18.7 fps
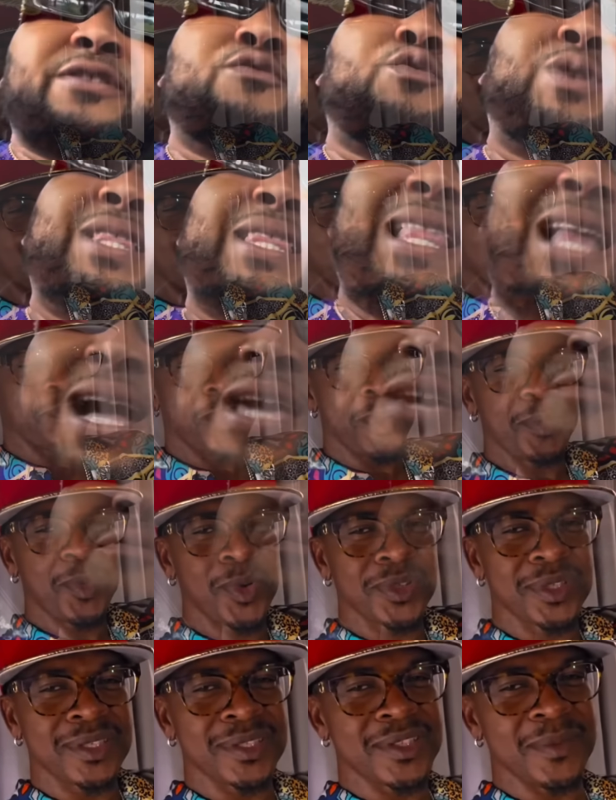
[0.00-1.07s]
Jamaica. We're
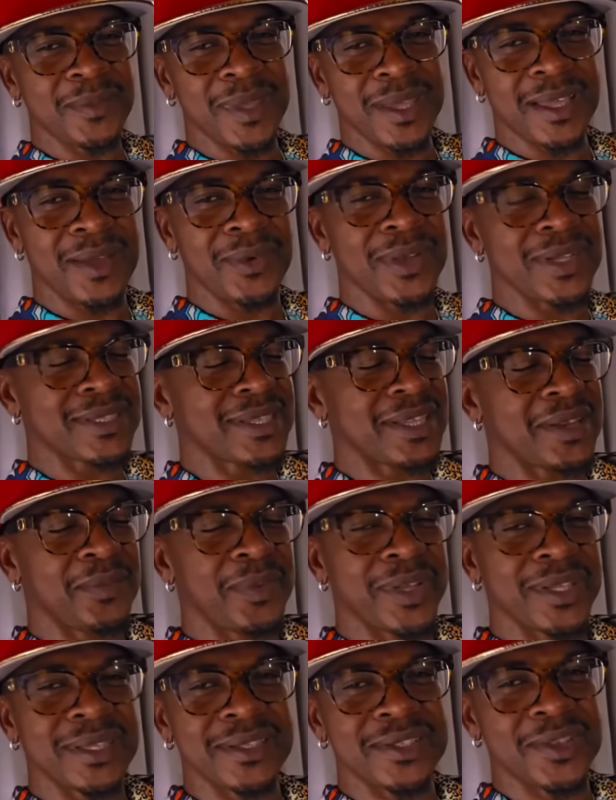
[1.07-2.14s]
promoting Jamaica, we're
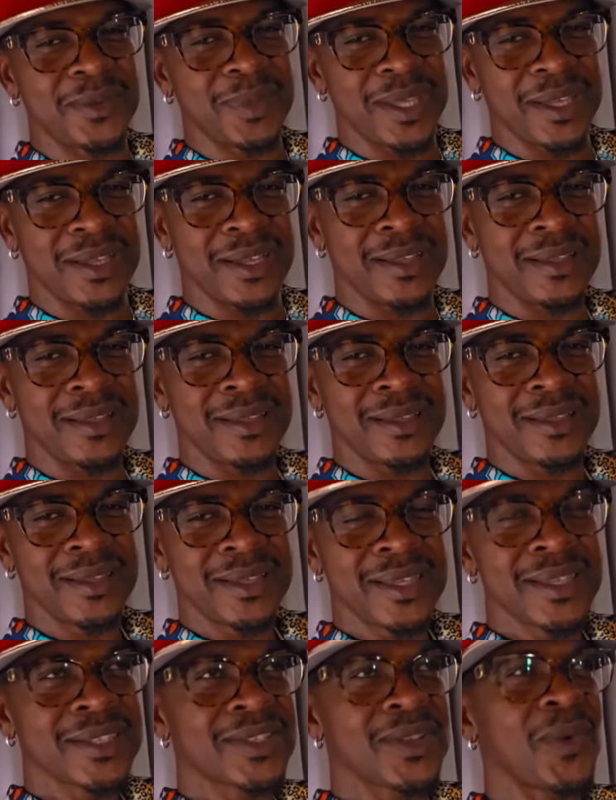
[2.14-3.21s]
celebrating Jamaica.
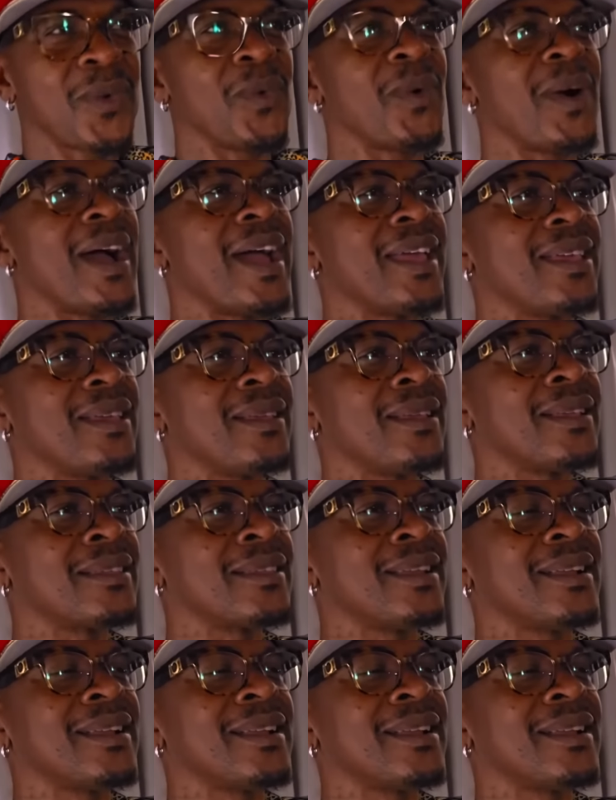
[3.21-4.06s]
So, why the